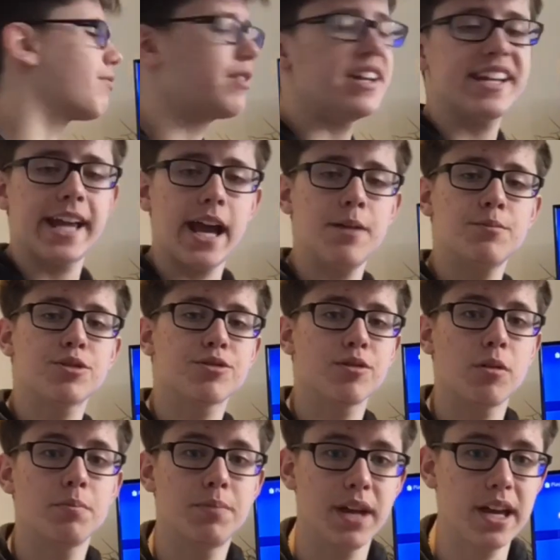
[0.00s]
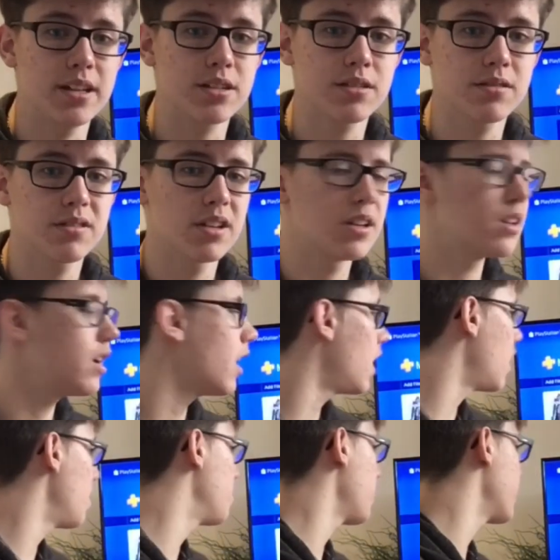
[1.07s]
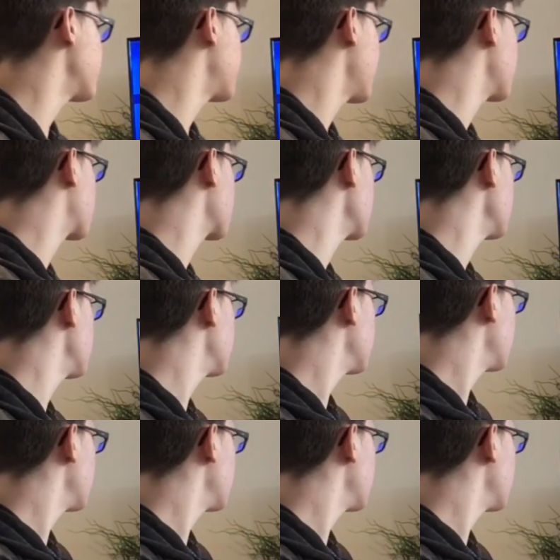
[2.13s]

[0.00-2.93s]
free games from PlayStation.